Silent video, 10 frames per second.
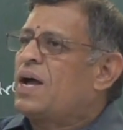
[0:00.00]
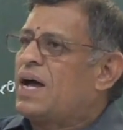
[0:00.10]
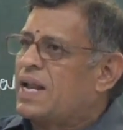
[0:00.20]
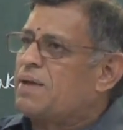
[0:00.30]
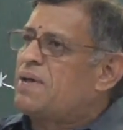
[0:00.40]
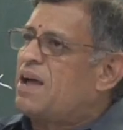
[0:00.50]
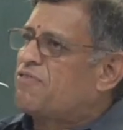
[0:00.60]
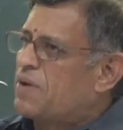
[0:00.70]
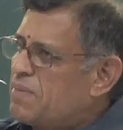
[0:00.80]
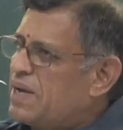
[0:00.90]
Arabia
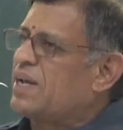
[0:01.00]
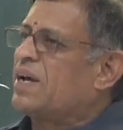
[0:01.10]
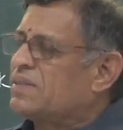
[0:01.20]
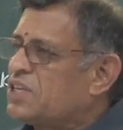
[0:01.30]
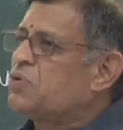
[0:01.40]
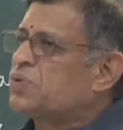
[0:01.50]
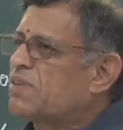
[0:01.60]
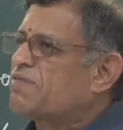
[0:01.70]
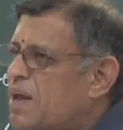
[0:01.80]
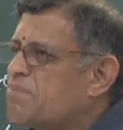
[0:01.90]
from India, the use
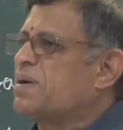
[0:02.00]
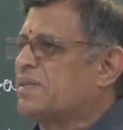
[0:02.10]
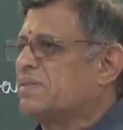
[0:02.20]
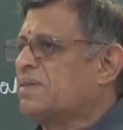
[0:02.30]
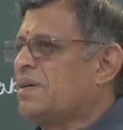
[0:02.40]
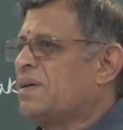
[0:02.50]
of numbers.